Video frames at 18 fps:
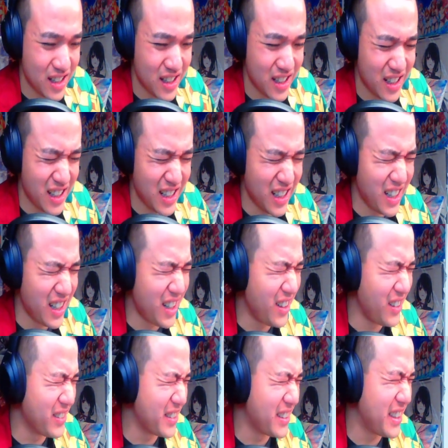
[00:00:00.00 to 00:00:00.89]

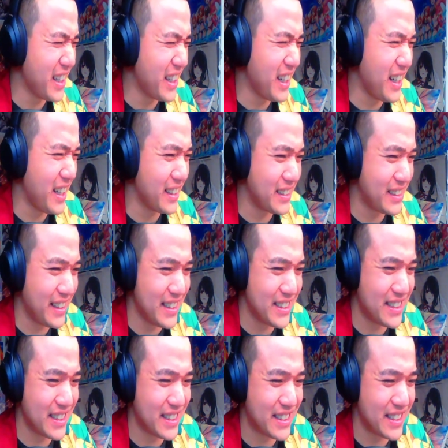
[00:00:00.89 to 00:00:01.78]
Oh, God.
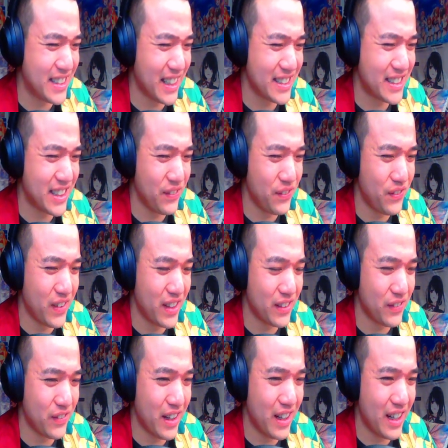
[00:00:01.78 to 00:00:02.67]
It's disgusting,
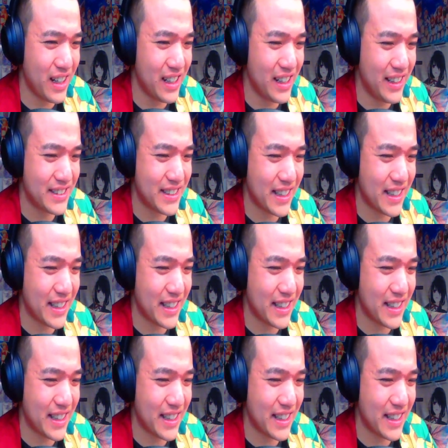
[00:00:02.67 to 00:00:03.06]
but, well, at least